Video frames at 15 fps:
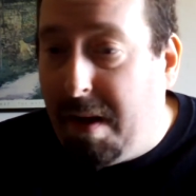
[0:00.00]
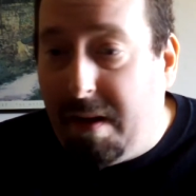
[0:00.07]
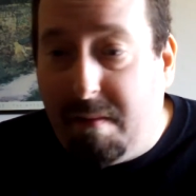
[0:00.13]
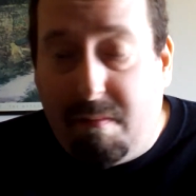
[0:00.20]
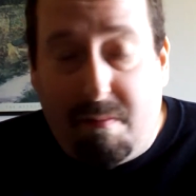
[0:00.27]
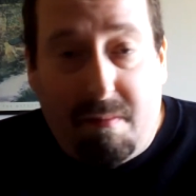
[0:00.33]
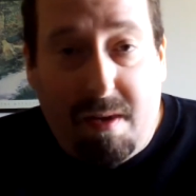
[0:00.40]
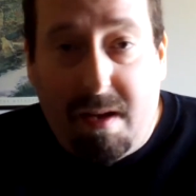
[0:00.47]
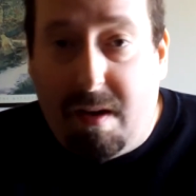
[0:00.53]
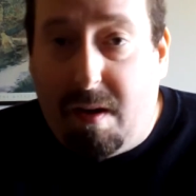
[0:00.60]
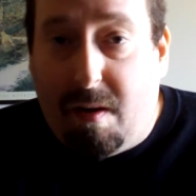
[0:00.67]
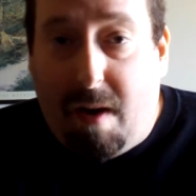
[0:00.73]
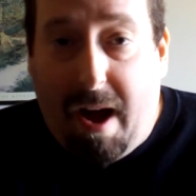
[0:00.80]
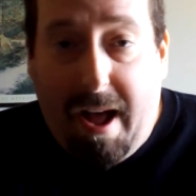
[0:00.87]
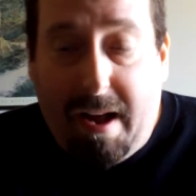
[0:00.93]
But
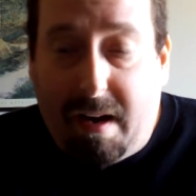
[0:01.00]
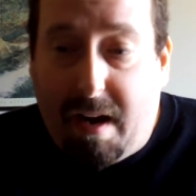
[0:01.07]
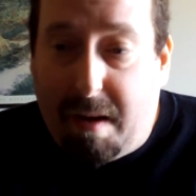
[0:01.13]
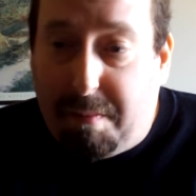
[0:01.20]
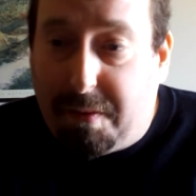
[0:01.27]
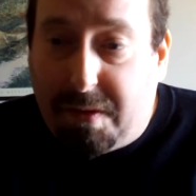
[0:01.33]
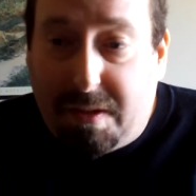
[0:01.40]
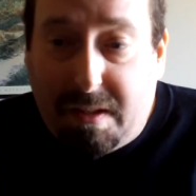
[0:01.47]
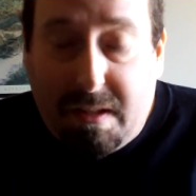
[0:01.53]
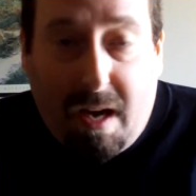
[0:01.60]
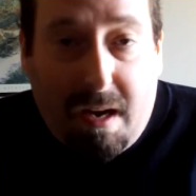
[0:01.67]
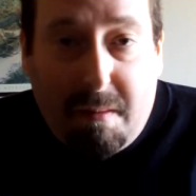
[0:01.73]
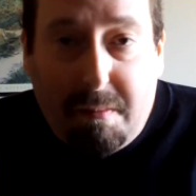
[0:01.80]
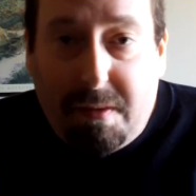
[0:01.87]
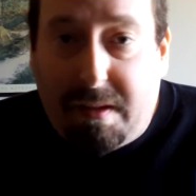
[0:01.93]
I had a couple
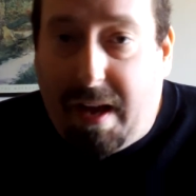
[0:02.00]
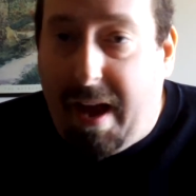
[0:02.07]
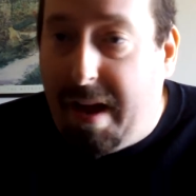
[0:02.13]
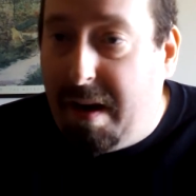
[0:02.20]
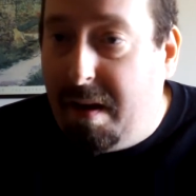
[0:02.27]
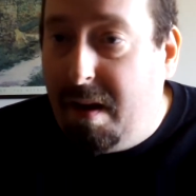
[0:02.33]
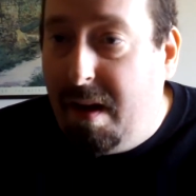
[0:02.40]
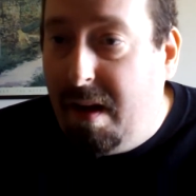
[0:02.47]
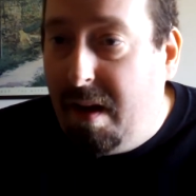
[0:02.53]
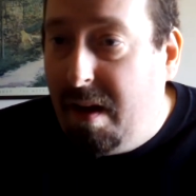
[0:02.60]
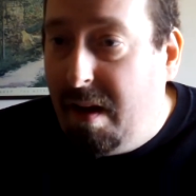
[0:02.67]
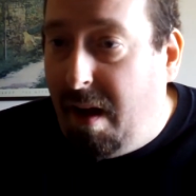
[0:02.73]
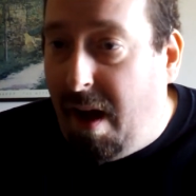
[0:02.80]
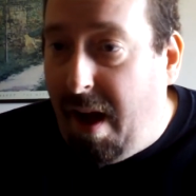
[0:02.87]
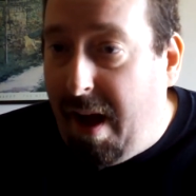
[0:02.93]
subs, I
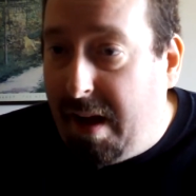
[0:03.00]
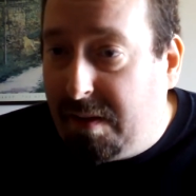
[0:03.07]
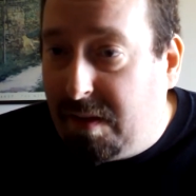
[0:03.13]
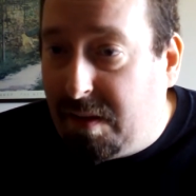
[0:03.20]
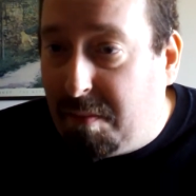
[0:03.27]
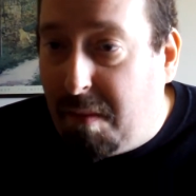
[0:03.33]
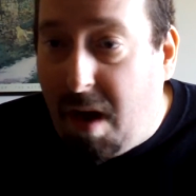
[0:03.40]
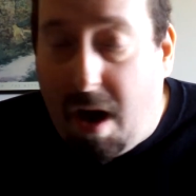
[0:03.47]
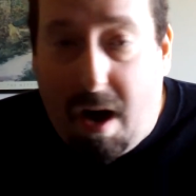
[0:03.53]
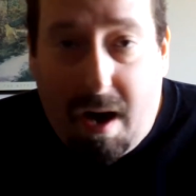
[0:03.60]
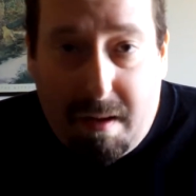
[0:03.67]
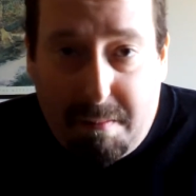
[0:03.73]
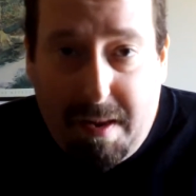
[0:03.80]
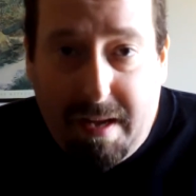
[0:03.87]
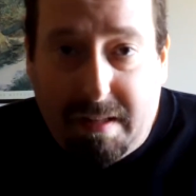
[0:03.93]
had some
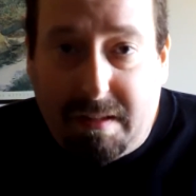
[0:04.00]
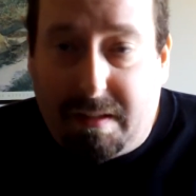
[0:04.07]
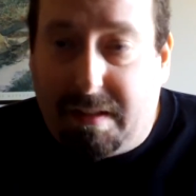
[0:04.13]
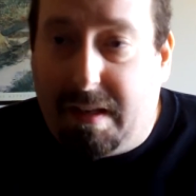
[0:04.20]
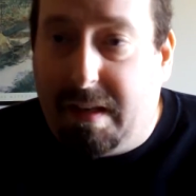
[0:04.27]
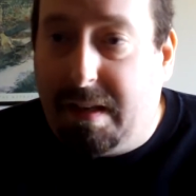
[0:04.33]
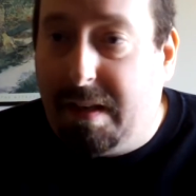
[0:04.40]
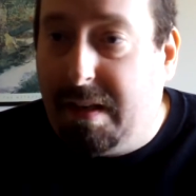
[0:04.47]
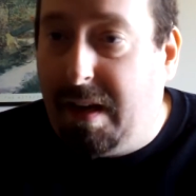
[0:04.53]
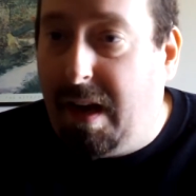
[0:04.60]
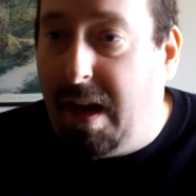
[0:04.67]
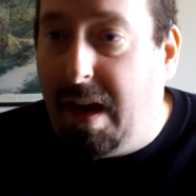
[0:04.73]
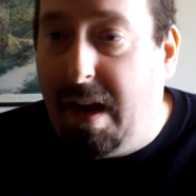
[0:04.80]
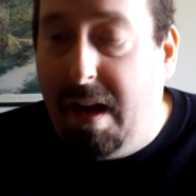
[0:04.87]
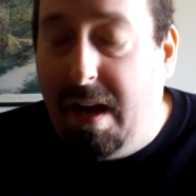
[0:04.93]
comments, and
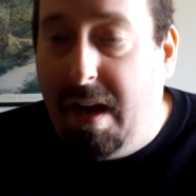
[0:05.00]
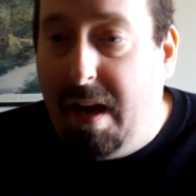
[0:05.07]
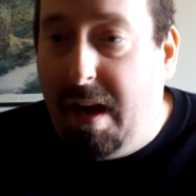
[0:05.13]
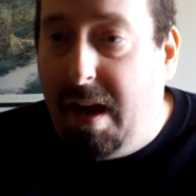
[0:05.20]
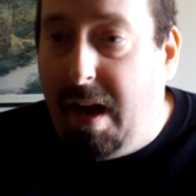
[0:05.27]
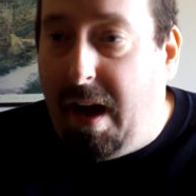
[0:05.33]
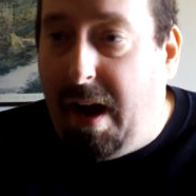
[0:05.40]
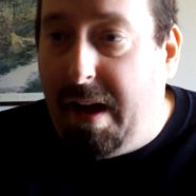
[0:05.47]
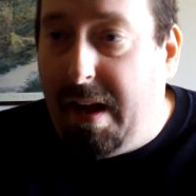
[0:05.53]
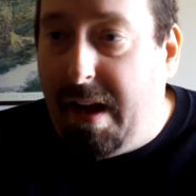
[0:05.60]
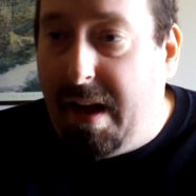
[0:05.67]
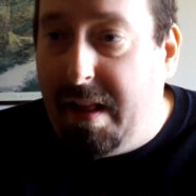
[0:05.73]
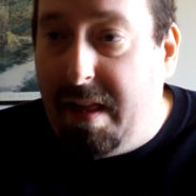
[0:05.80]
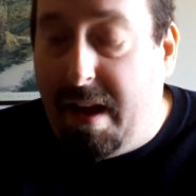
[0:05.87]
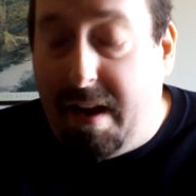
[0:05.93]

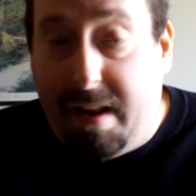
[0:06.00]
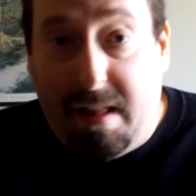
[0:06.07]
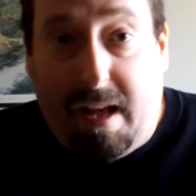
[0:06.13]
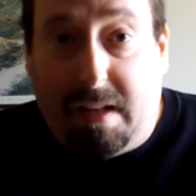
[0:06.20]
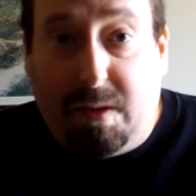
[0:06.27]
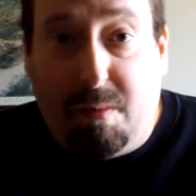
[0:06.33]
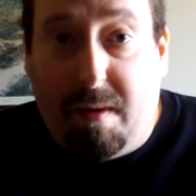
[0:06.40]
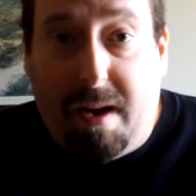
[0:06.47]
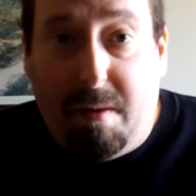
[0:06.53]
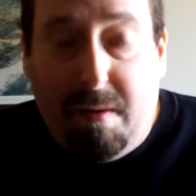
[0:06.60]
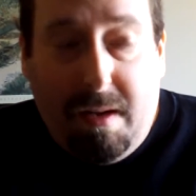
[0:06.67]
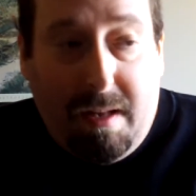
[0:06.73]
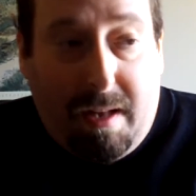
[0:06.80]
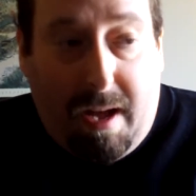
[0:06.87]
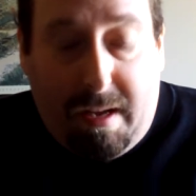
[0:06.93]
then that's when I
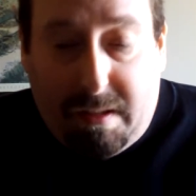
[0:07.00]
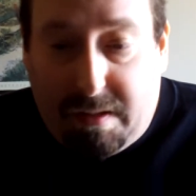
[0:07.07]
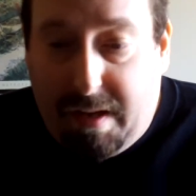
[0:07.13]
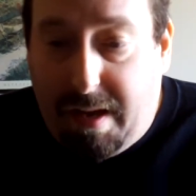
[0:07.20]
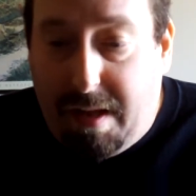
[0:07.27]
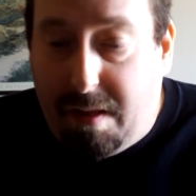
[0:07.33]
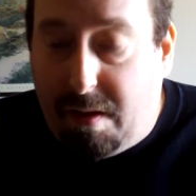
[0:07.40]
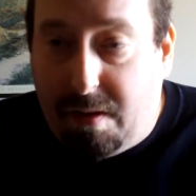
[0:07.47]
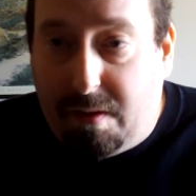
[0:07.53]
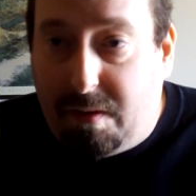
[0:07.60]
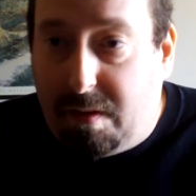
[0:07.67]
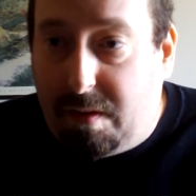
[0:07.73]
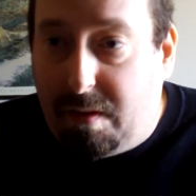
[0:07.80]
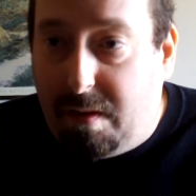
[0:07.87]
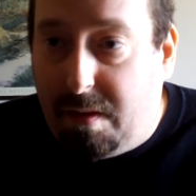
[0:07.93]
realized, hey,
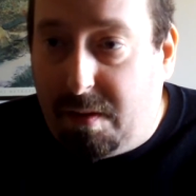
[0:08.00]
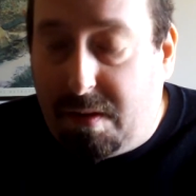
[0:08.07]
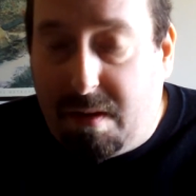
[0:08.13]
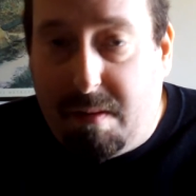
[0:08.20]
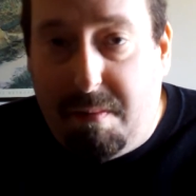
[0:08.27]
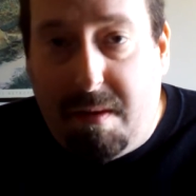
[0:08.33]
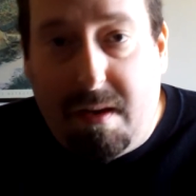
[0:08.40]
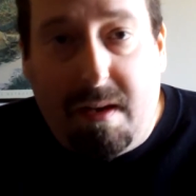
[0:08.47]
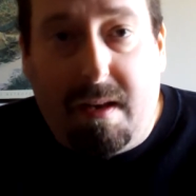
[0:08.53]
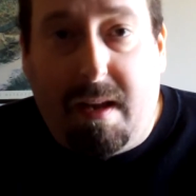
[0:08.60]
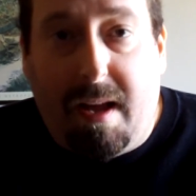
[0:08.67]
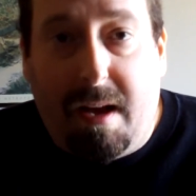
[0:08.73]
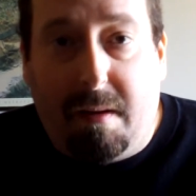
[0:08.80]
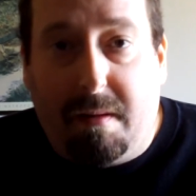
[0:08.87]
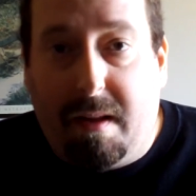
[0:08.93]
there's a
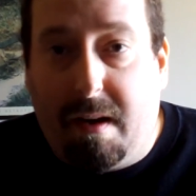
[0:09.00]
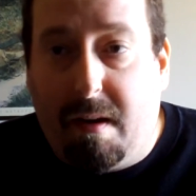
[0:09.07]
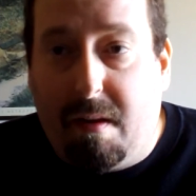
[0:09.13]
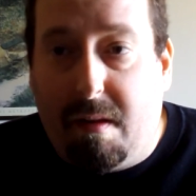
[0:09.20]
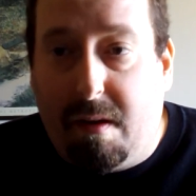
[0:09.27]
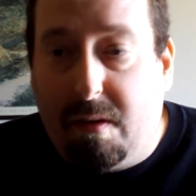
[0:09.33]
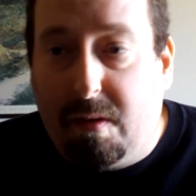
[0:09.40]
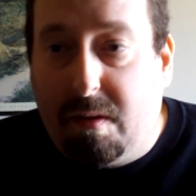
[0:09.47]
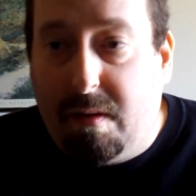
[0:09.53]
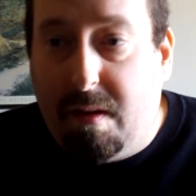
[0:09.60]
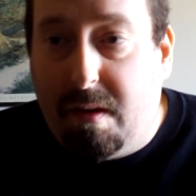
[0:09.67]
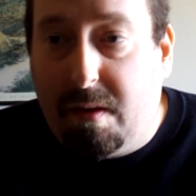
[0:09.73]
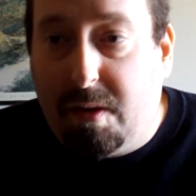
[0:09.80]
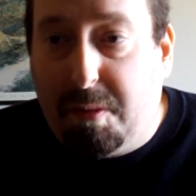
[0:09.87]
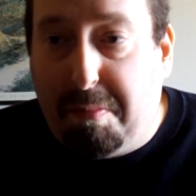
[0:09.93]
community out there.
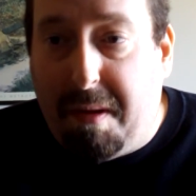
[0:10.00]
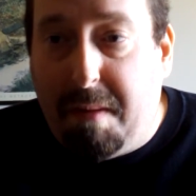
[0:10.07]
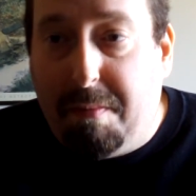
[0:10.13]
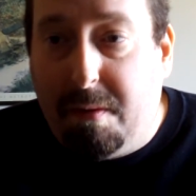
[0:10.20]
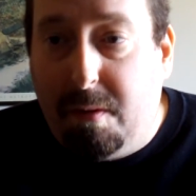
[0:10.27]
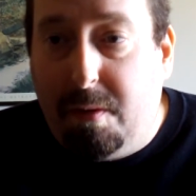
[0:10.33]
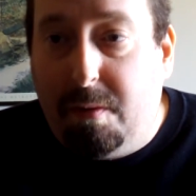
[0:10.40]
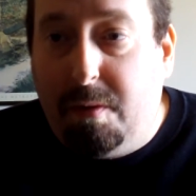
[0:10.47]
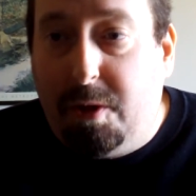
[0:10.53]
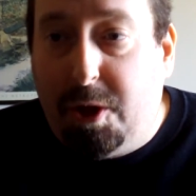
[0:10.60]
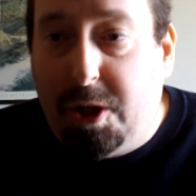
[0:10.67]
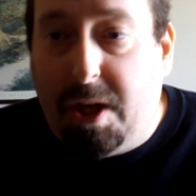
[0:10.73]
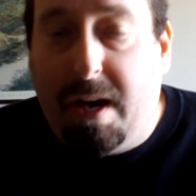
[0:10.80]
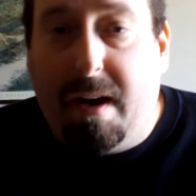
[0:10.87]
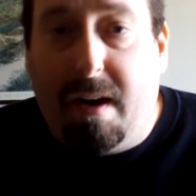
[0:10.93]
There's people who
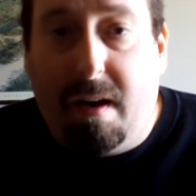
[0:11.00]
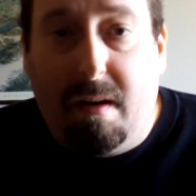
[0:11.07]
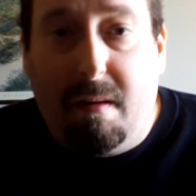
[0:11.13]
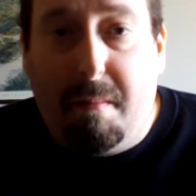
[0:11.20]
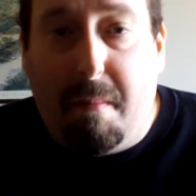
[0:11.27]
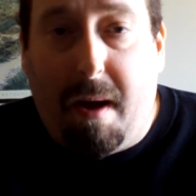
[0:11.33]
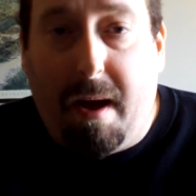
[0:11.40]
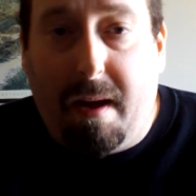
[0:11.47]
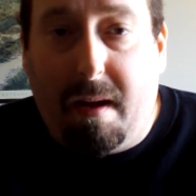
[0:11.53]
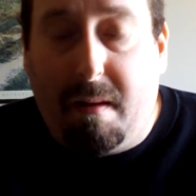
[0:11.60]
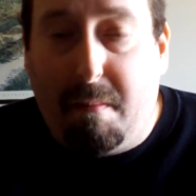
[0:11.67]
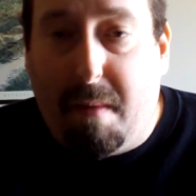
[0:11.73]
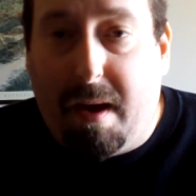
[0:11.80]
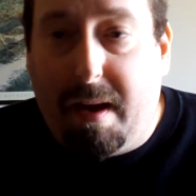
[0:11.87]
share my